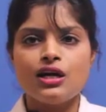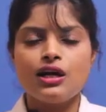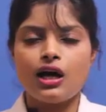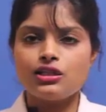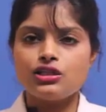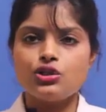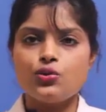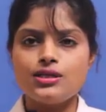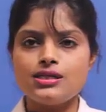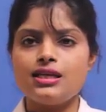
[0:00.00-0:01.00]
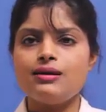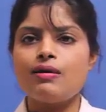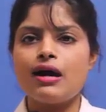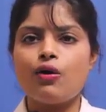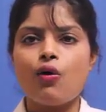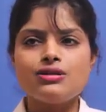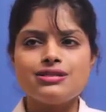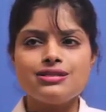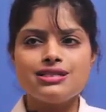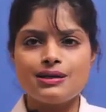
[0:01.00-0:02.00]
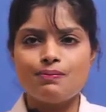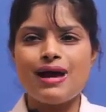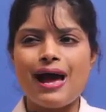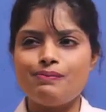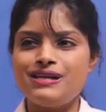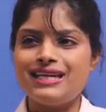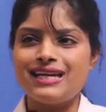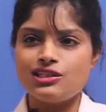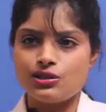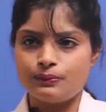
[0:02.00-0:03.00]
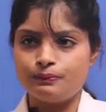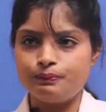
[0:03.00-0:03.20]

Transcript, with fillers: continuously by a cotton tip applicator.